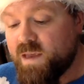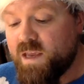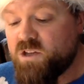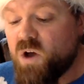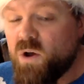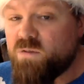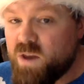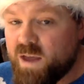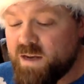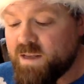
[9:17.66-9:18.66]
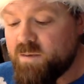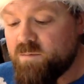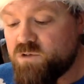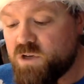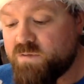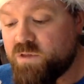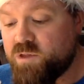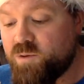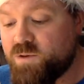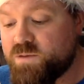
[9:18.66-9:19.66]
He'd got off lightly, Donovan
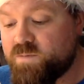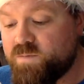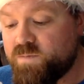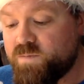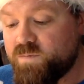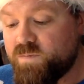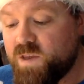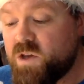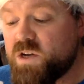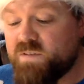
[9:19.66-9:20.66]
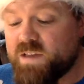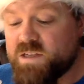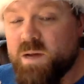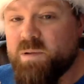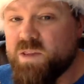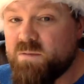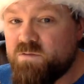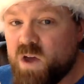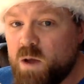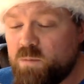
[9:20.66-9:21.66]
thought. He could have ended up in the
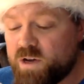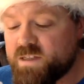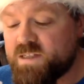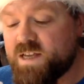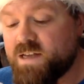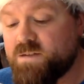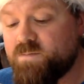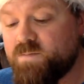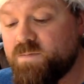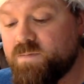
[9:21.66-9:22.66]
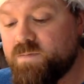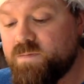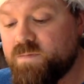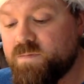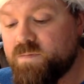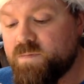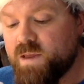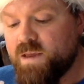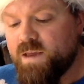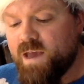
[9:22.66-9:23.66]
infirmary instead.
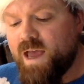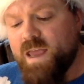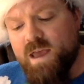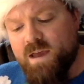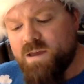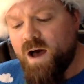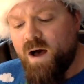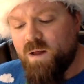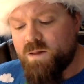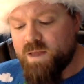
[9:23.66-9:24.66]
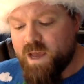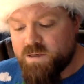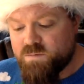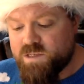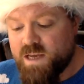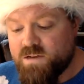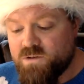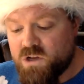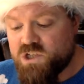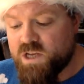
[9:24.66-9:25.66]
Hey, Carl, Adam said,
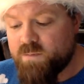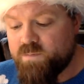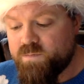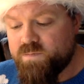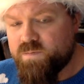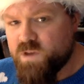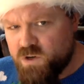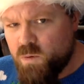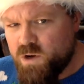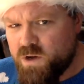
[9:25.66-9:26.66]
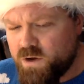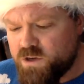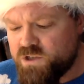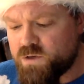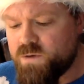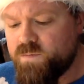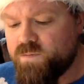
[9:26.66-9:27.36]
nudging him. You know what you got to do?